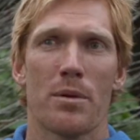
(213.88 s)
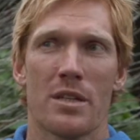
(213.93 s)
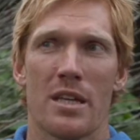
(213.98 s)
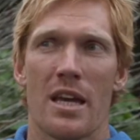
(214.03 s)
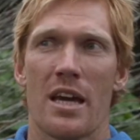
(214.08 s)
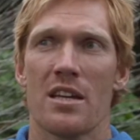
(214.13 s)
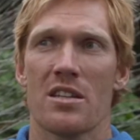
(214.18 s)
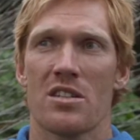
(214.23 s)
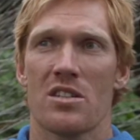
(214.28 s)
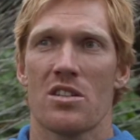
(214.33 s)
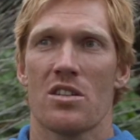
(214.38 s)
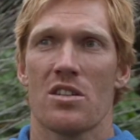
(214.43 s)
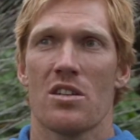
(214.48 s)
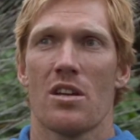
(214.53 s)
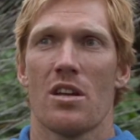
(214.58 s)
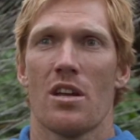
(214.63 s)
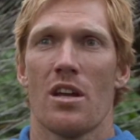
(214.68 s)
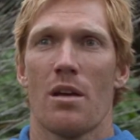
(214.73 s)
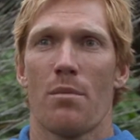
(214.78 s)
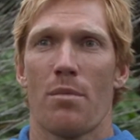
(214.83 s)
yes,
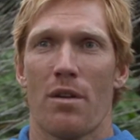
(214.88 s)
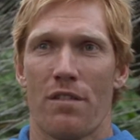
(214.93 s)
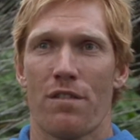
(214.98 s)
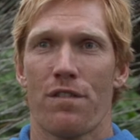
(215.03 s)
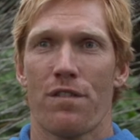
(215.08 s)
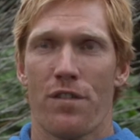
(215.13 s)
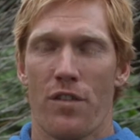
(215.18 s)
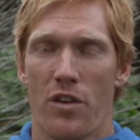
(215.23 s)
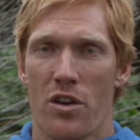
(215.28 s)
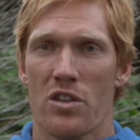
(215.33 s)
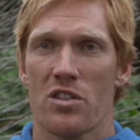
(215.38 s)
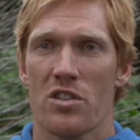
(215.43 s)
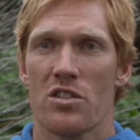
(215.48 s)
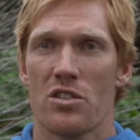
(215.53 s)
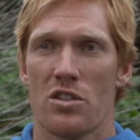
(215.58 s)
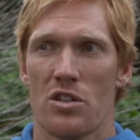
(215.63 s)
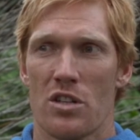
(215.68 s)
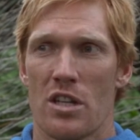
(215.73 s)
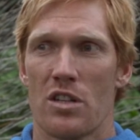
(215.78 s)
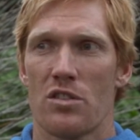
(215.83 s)
but first
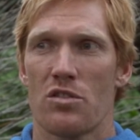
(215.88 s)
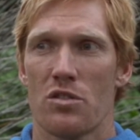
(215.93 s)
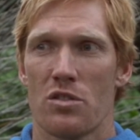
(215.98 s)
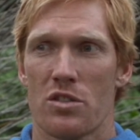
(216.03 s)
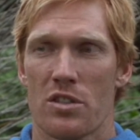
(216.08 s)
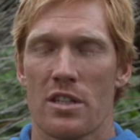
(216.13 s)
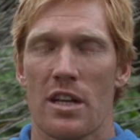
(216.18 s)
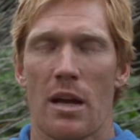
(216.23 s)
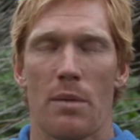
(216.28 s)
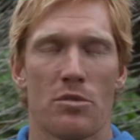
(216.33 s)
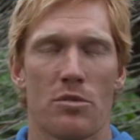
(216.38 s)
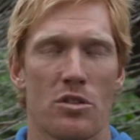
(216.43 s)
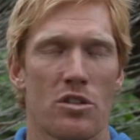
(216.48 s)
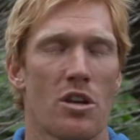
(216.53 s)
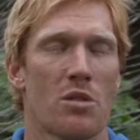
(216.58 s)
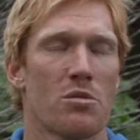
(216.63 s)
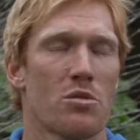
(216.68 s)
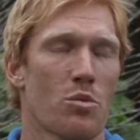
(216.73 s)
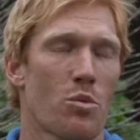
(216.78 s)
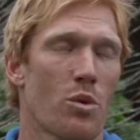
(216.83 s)
you need to come to
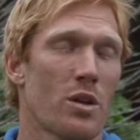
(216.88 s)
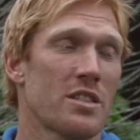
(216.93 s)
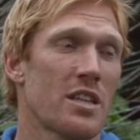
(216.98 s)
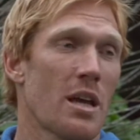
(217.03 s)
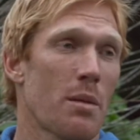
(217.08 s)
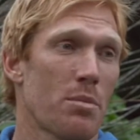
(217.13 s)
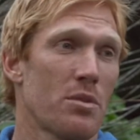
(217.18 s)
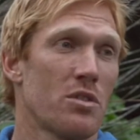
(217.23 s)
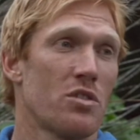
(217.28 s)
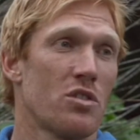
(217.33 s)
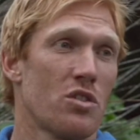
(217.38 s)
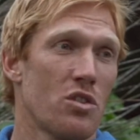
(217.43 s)
terms with what's happened to